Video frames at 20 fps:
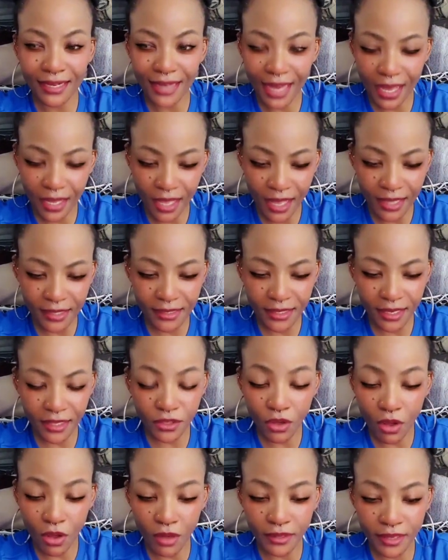like I
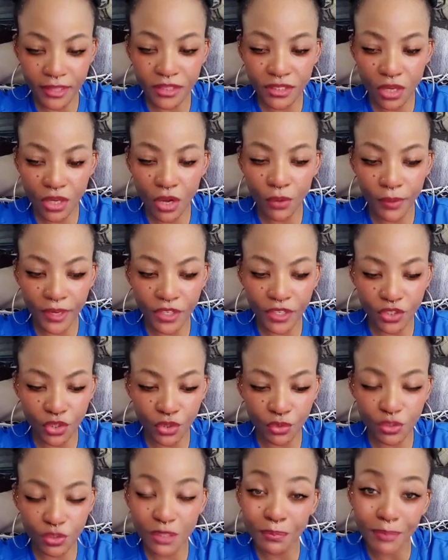said, God is going
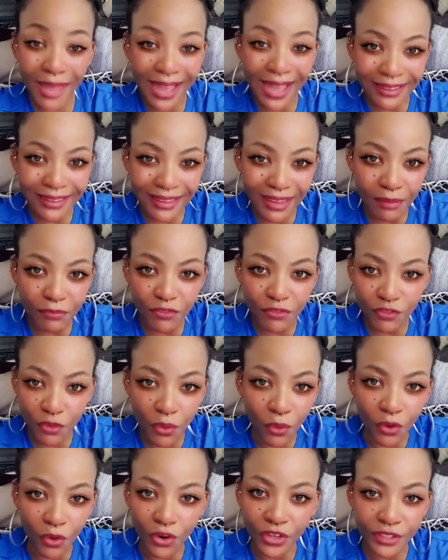to spank him
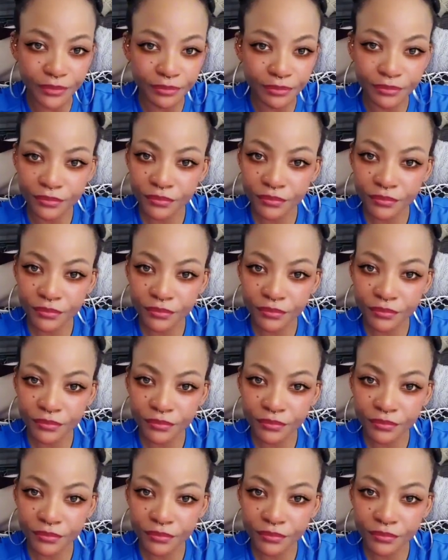for.